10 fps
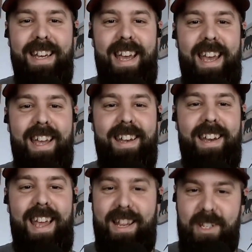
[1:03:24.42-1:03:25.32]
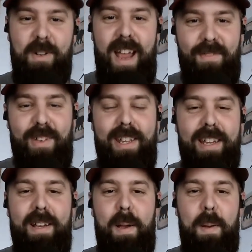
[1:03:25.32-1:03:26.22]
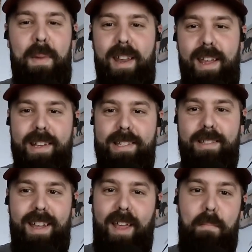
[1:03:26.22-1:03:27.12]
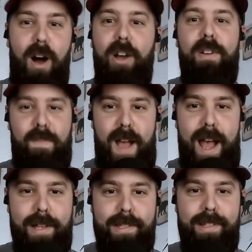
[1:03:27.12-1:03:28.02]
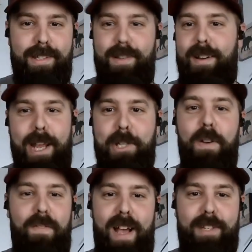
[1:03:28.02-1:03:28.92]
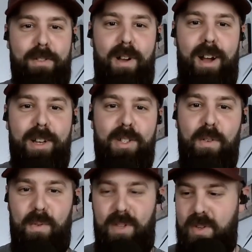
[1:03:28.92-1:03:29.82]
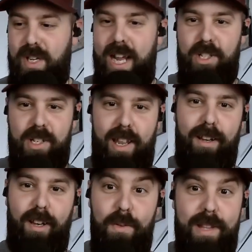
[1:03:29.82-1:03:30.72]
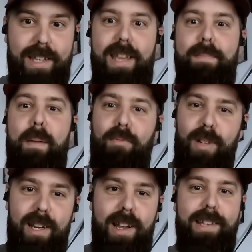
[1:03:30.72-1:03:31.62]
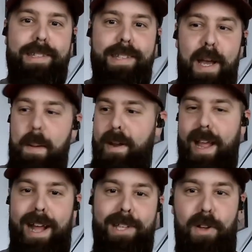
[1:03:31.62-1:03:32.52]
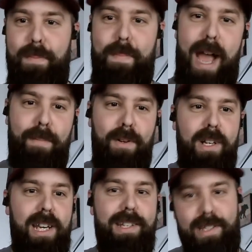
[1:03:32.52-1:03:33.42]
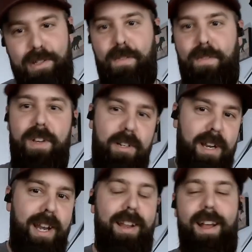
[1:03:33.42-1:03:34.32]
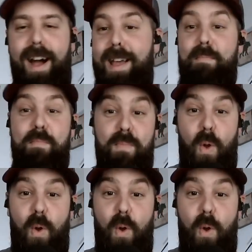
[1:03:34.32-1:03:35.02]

and extra heavy, but it's like moderate fast. It's not an extra fast rod. So you can actually like load that tip up really nice, but it has all the backbone you need to still figure eight. Like I'm